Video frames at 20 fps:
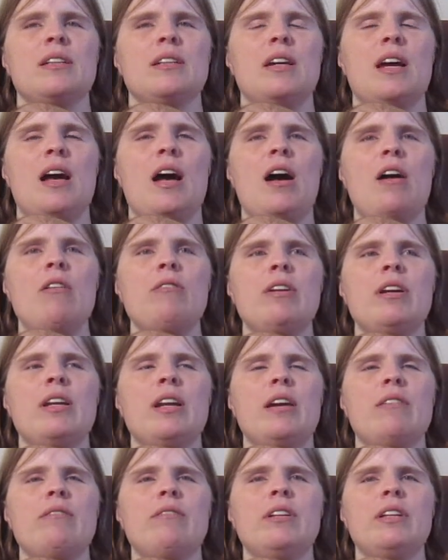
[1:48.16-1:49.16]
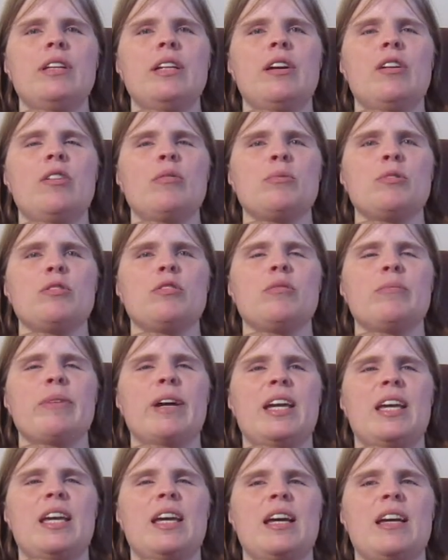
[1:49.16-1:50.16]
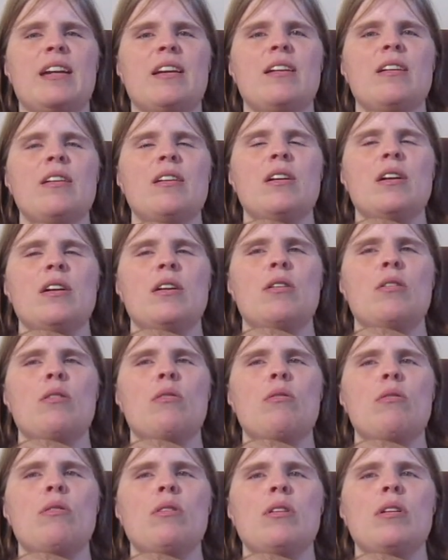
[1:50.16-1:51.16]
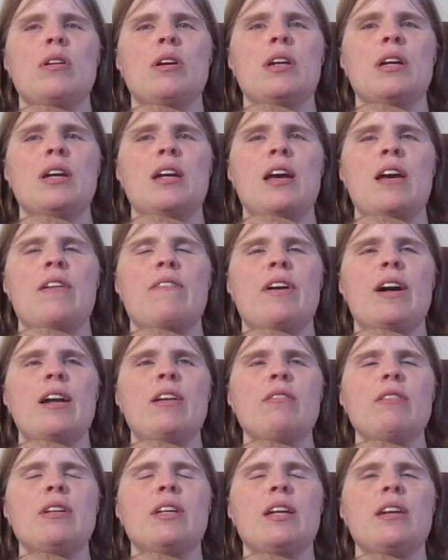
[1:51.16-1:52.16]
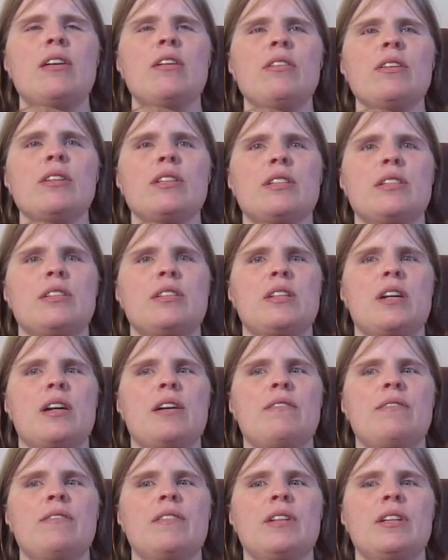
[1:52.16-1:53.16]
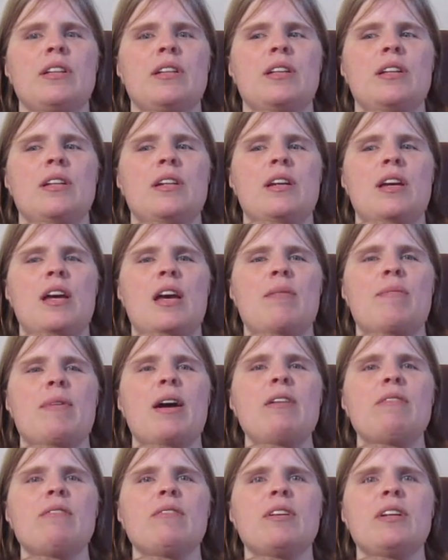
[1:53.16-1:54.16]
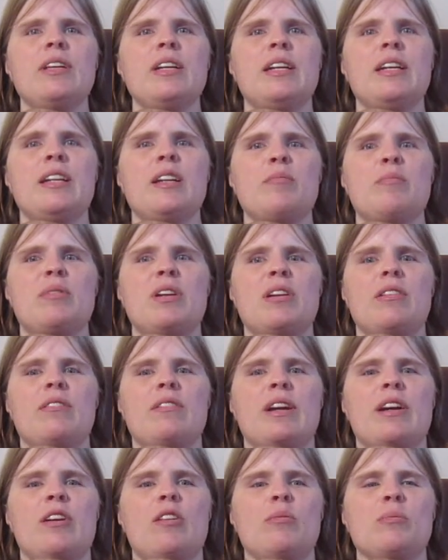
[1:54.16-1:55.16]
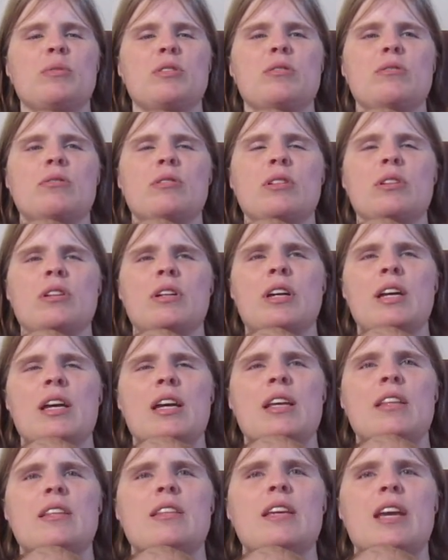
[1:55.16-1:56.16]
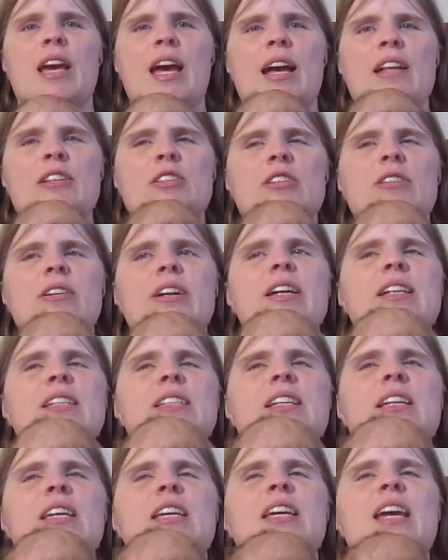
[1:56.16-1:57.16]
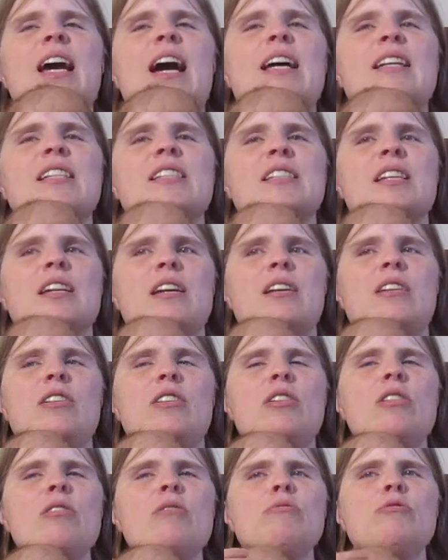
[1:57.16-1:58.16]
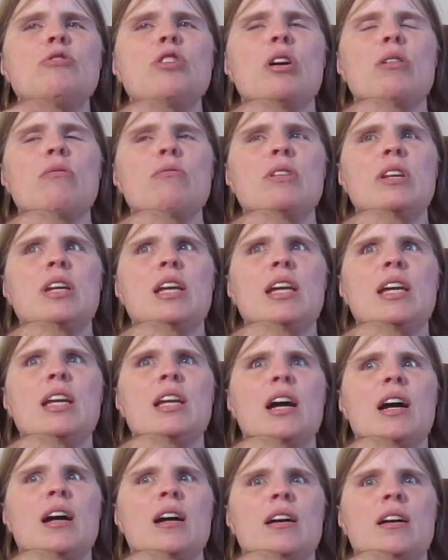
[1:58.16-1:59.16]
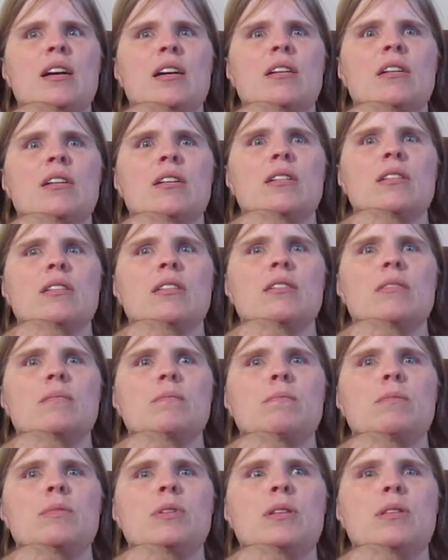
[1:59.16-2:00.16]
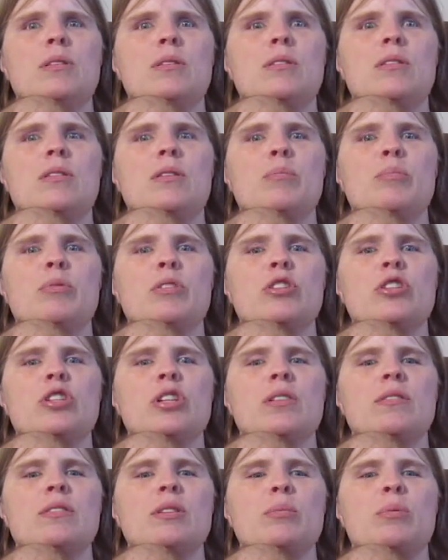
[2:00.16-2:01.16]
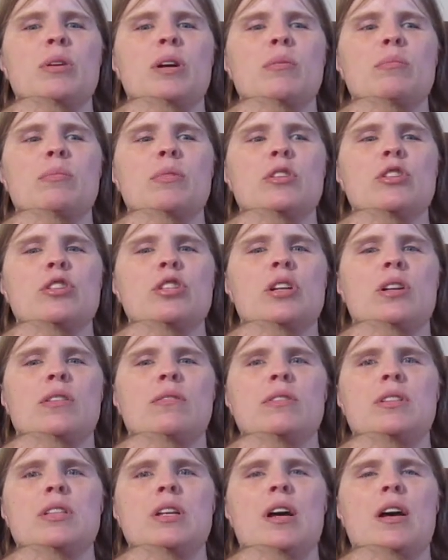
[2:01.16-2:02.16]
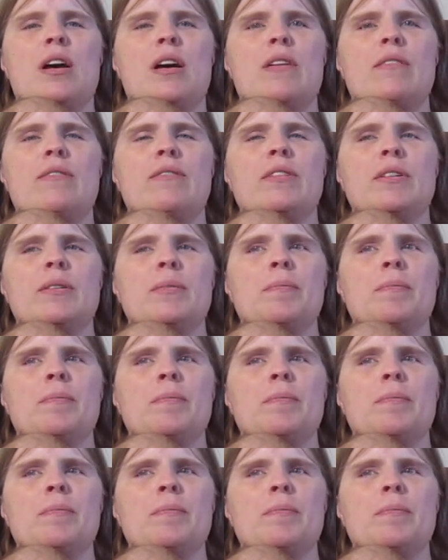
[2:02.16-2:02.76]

how can I really homeschool my kid? Or if I don't get all this stuff, am I really going to be a great homeschooler? The answer is yes. You don't need the bookshelves upon bookshelves of